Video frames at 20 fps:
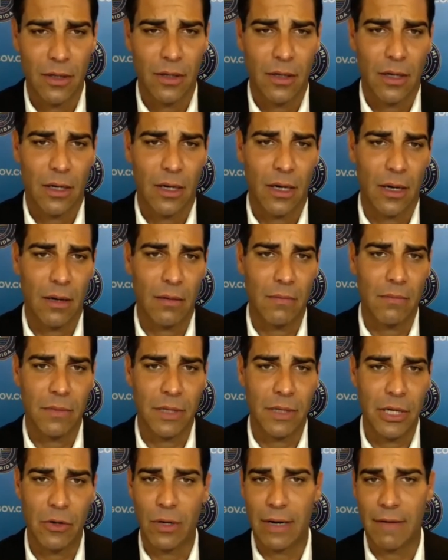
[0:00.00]

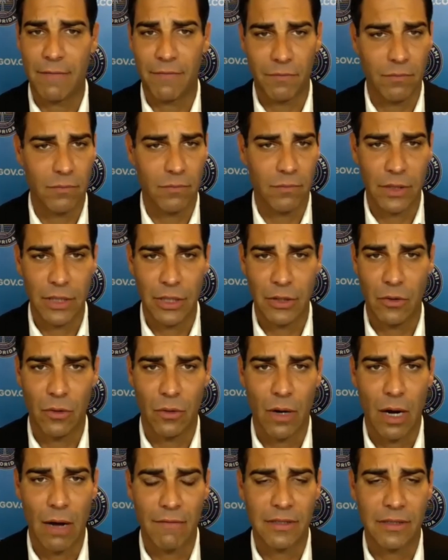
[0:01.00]
and I've,
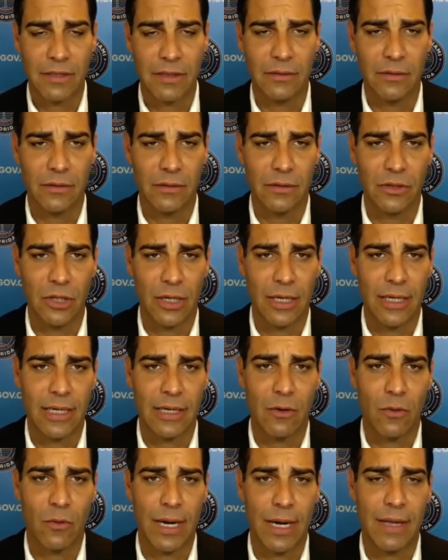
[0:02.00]
obviously done it in
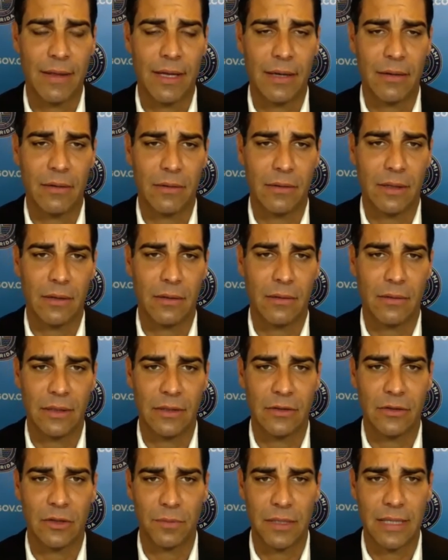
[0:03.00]
a way that
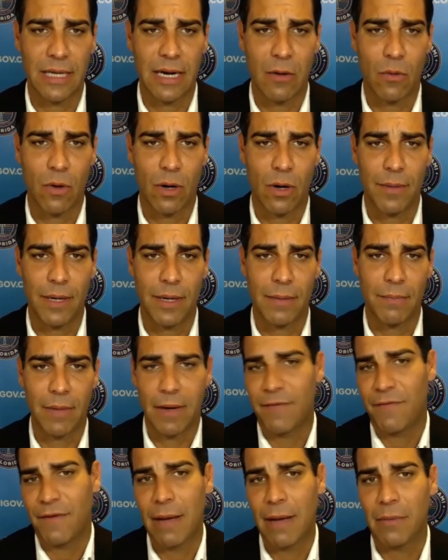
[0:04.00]
is something that I want to make
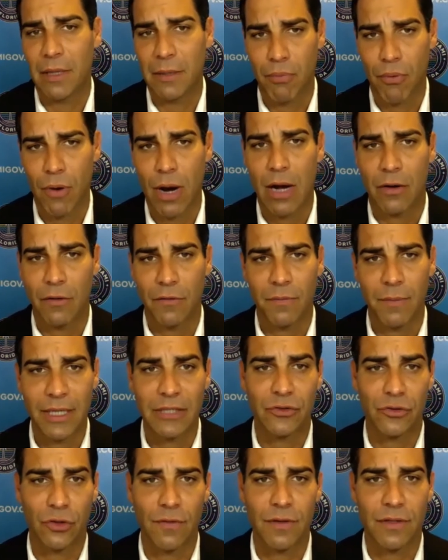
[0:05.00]
my family proud of my
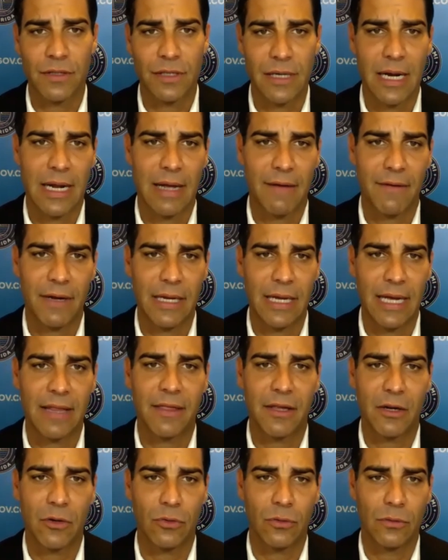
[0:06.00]
service and not have any
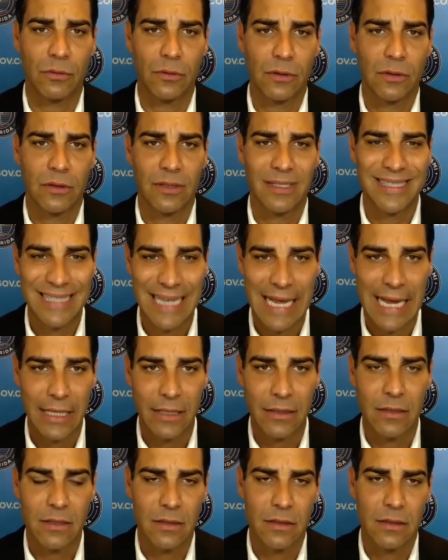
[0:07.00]
ethical
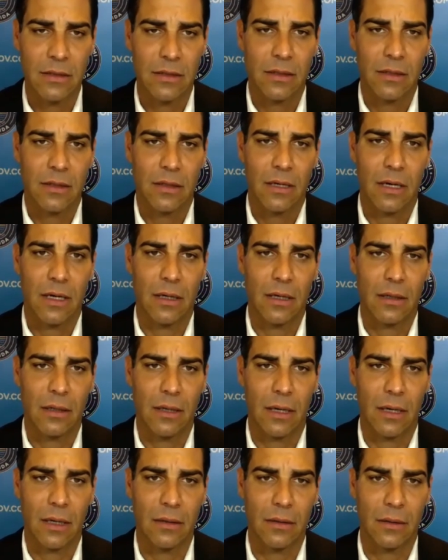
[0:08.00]
stains
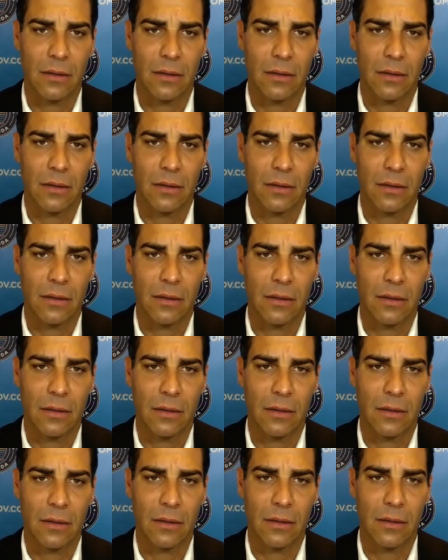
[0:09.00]
on
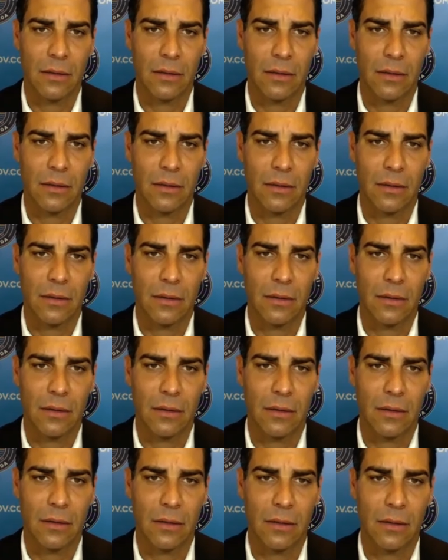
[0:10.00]
the years that I've tried
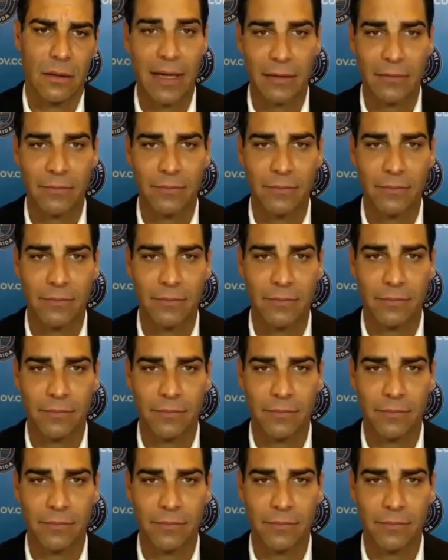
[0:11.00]
to give back.